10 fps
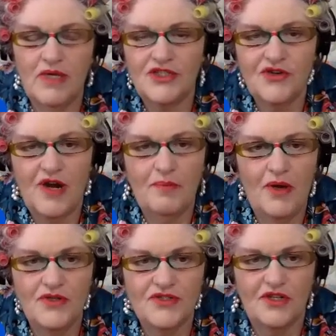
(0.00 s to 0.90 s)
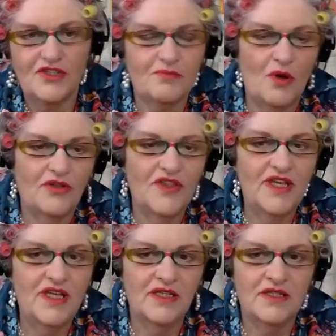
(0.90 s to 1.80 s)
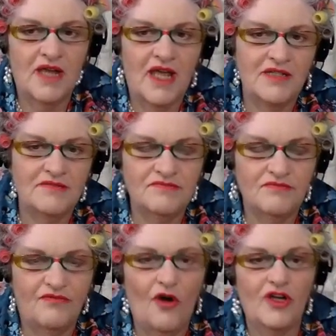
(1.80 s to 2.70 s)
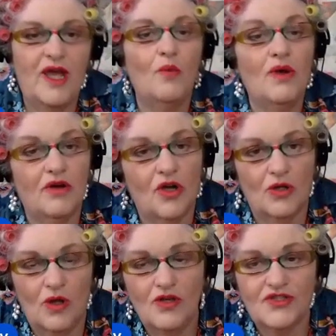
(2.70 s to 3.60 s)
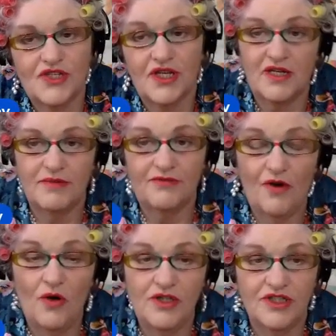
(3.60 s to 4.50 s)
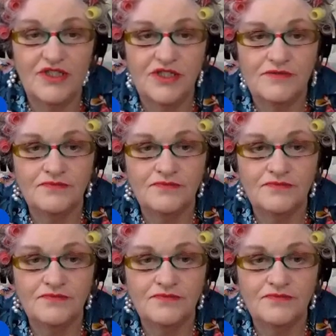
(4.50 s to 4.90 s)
Australia Post lost my thing and find out where it got lost and get them to find it,